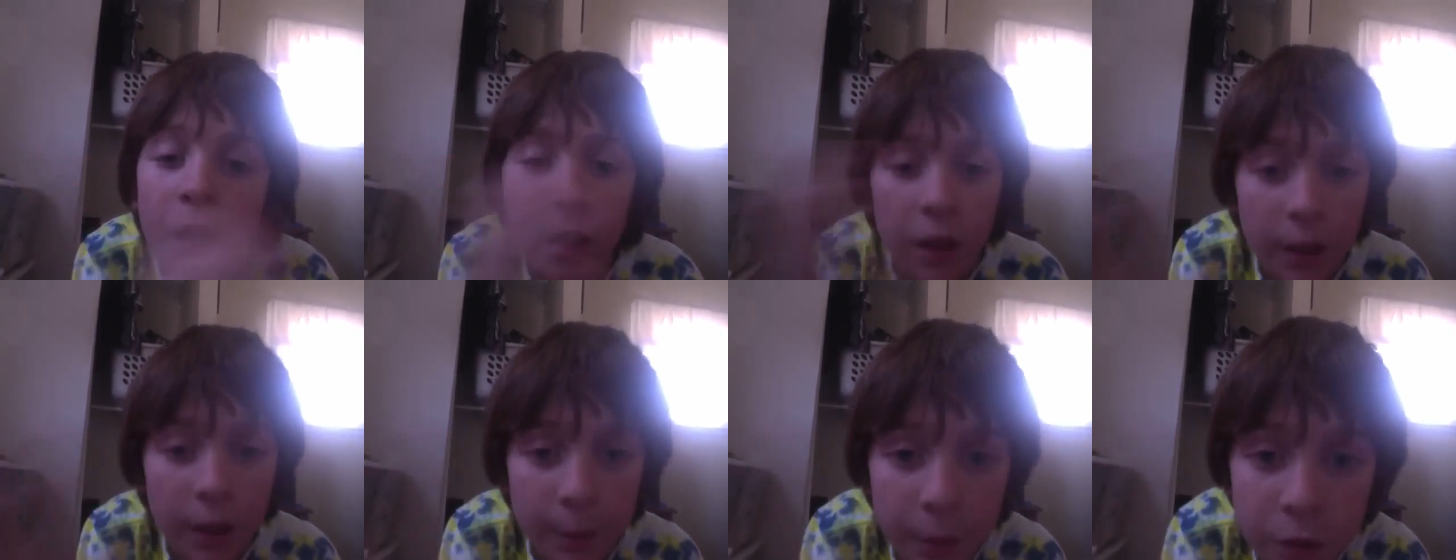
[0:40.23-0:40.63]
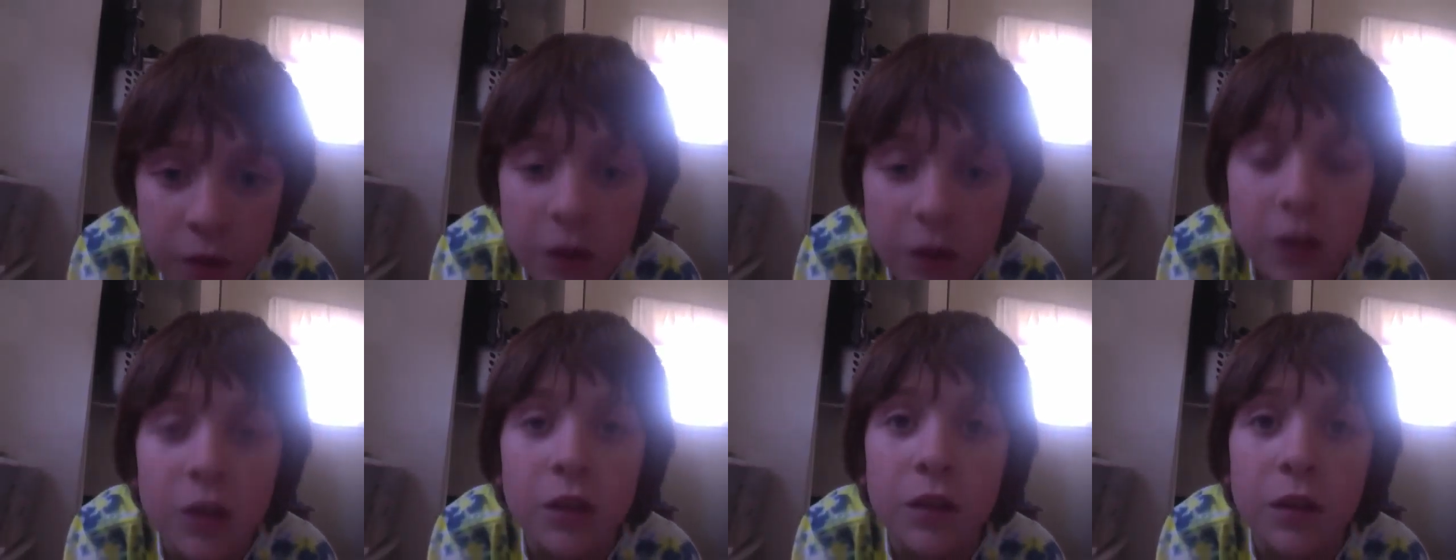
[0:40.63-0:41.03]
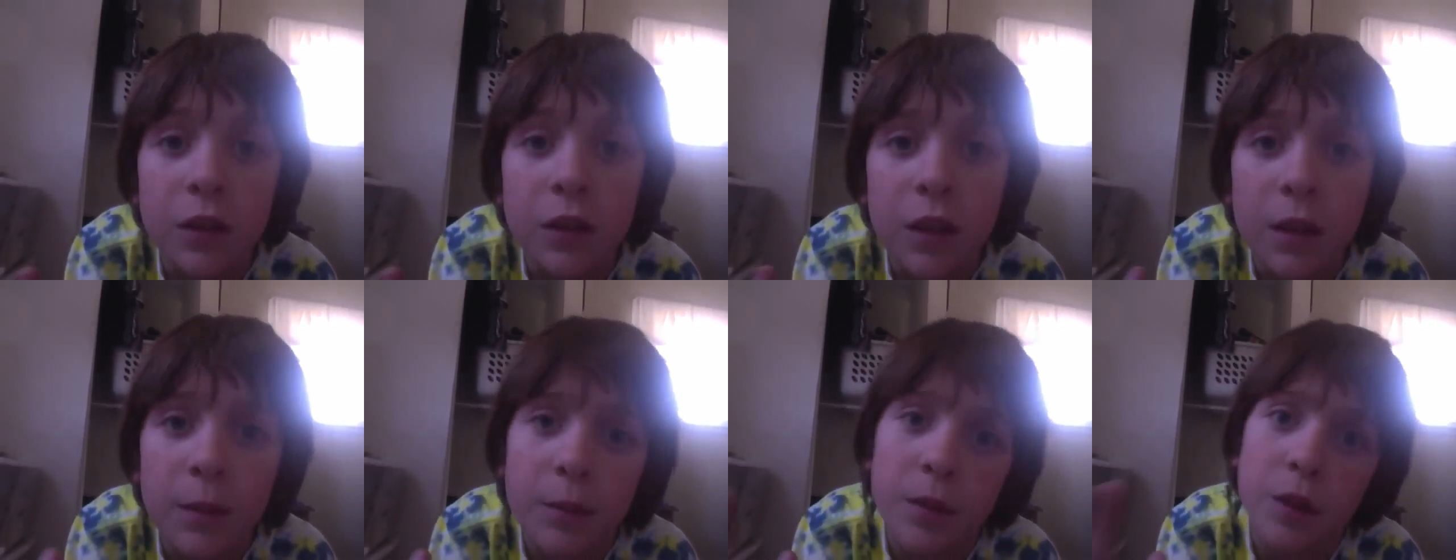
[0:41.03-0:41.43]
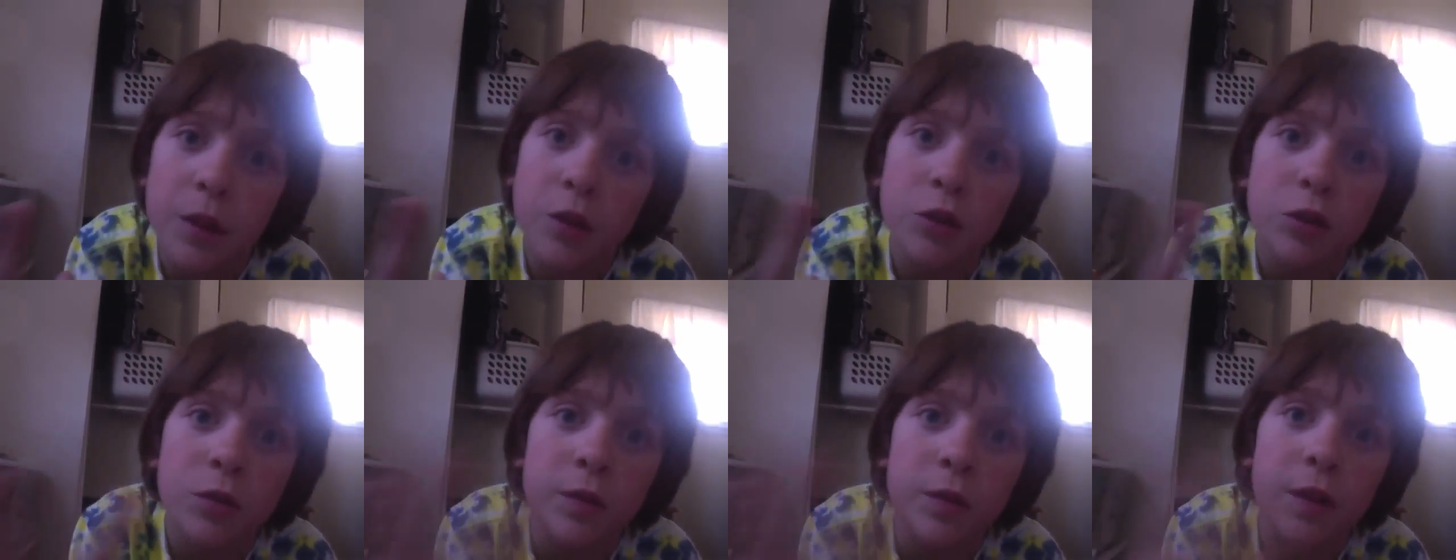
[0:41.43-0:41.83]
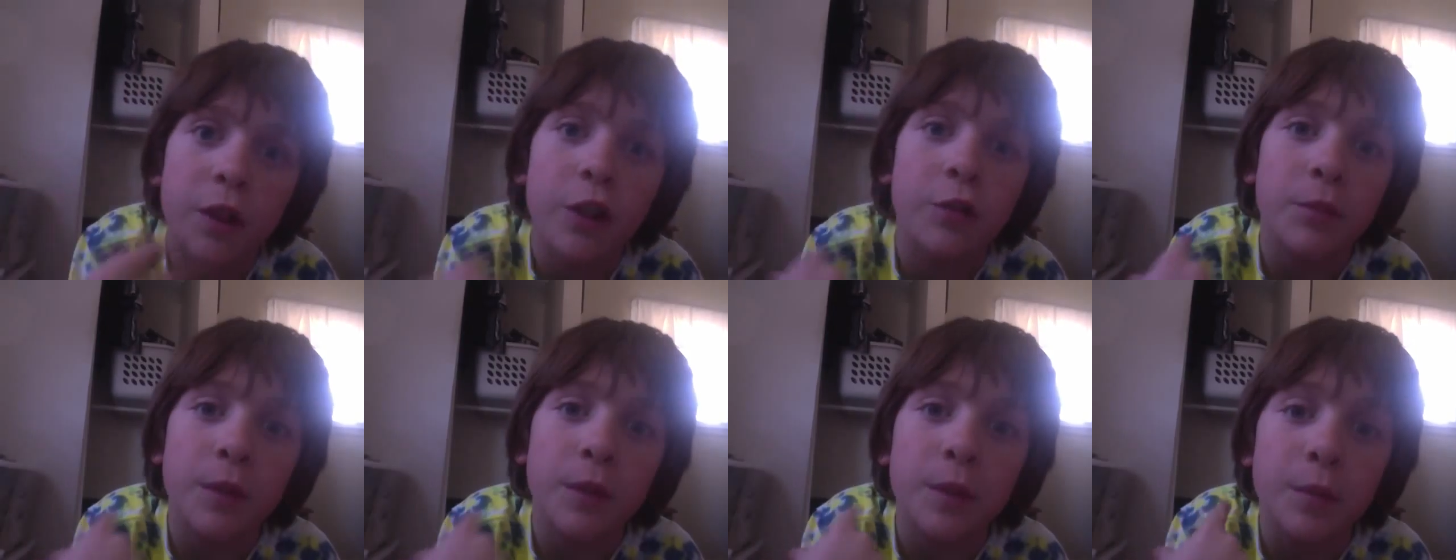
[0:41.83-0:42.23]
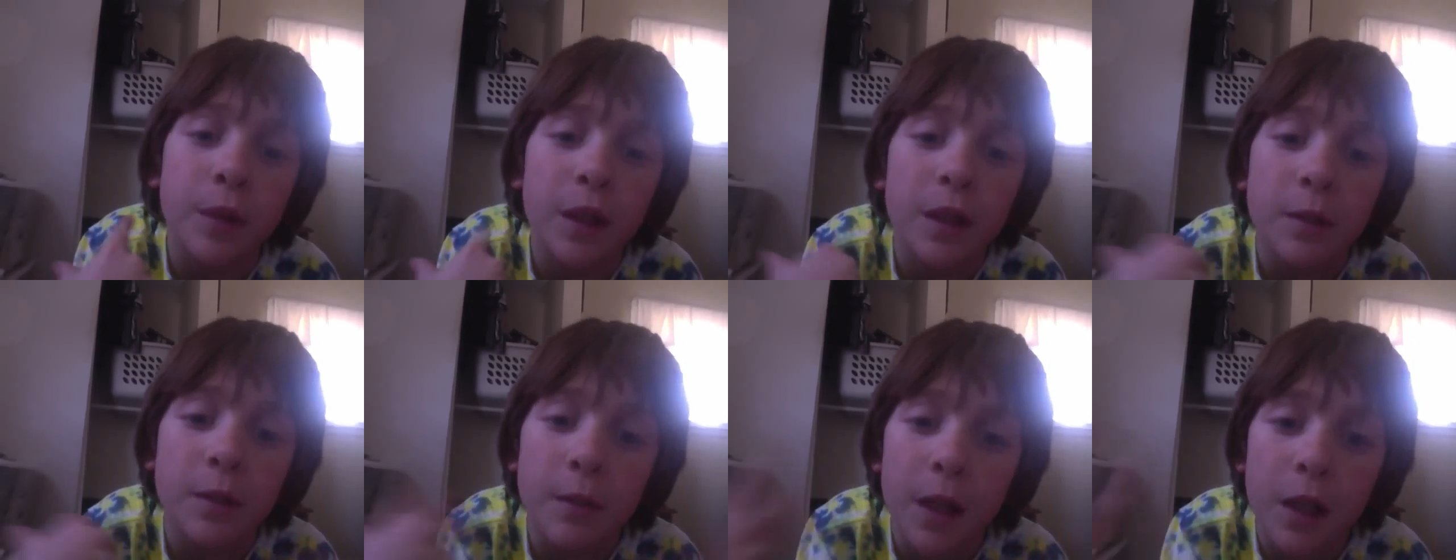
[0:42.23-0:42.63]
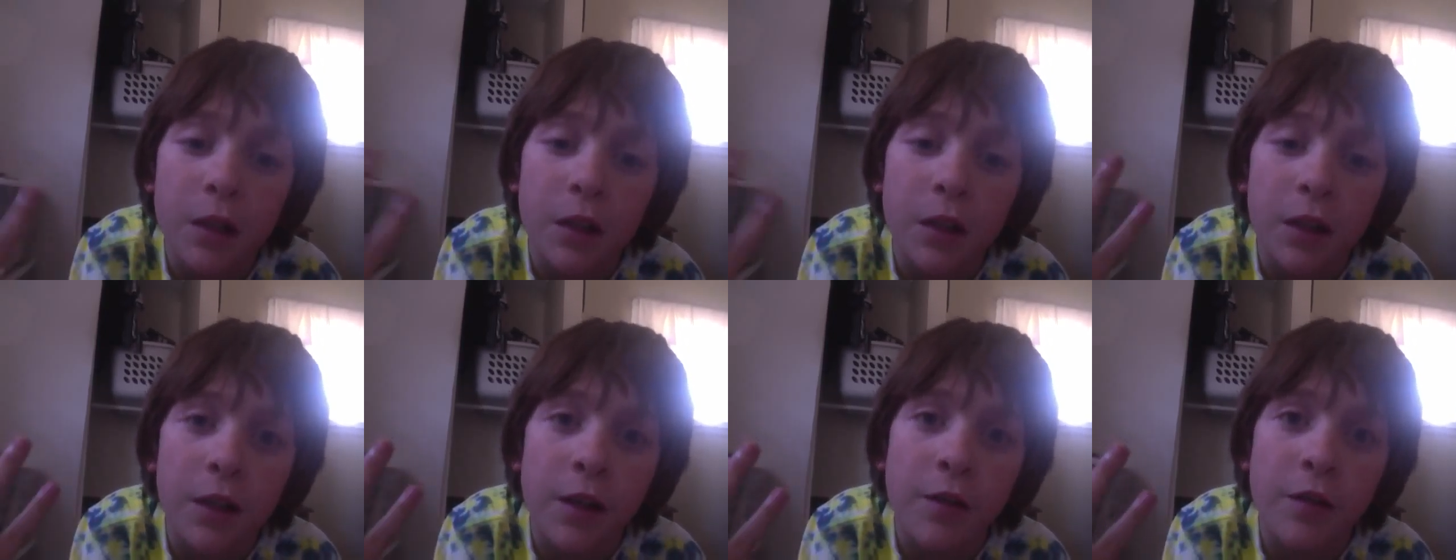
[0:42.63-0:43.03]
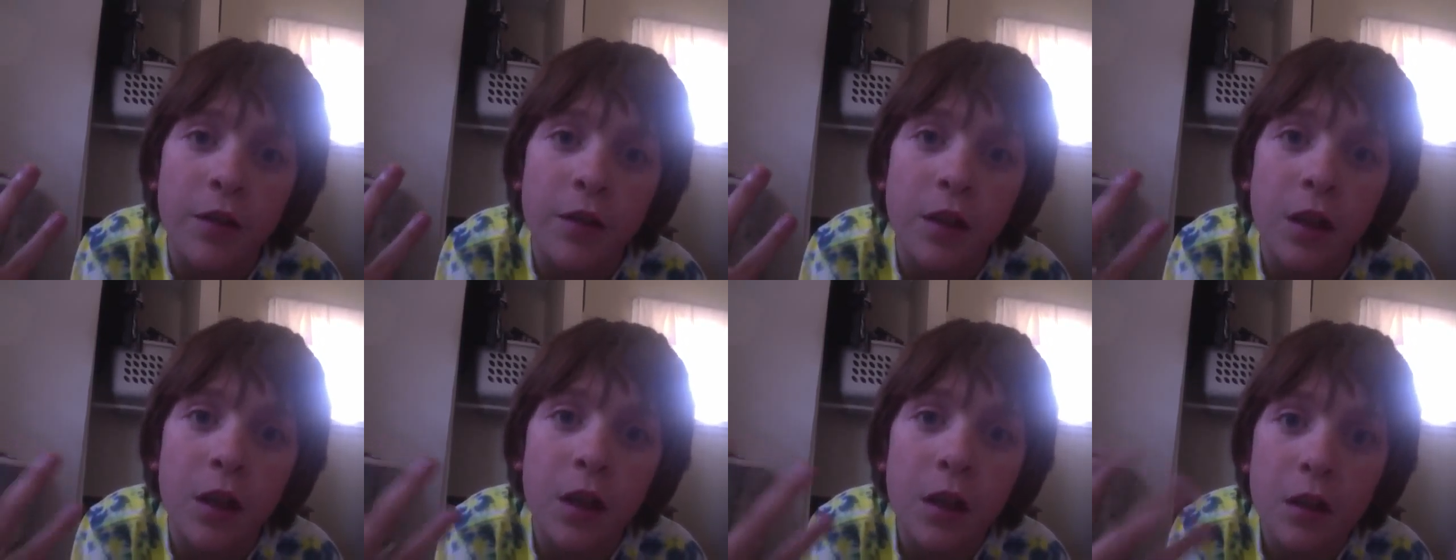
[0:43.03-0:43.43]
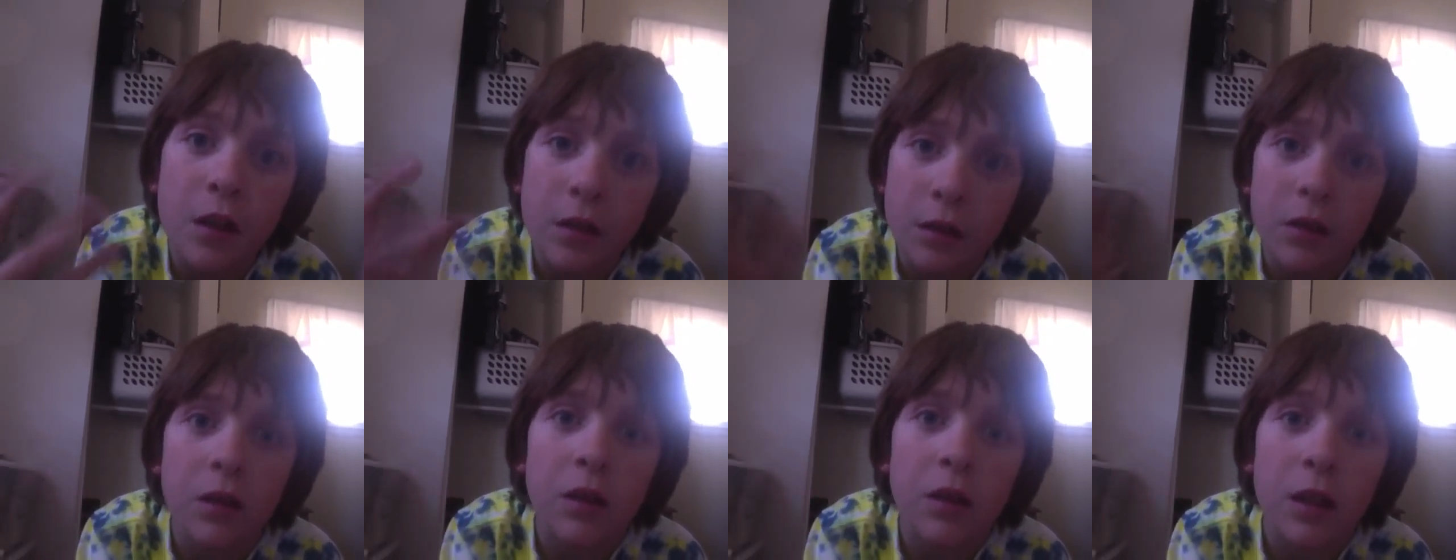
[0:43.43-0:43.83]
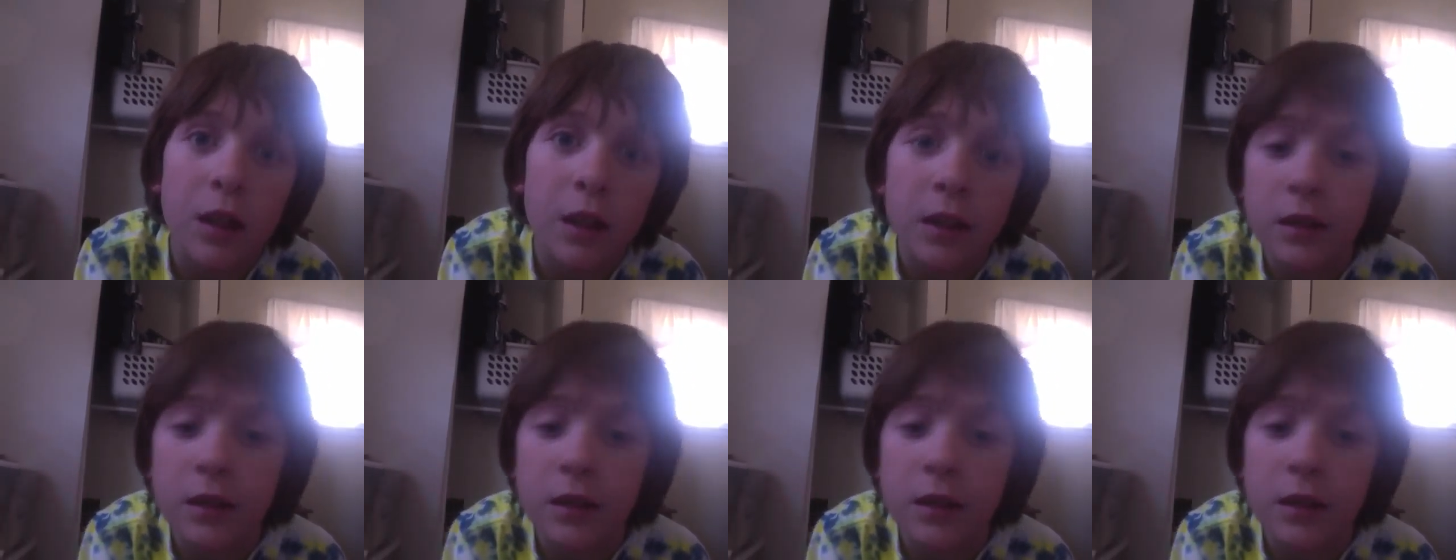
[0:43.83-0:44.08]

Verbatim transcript: I'm gonna post a, um, a YouTube video of me playing Minecraft for like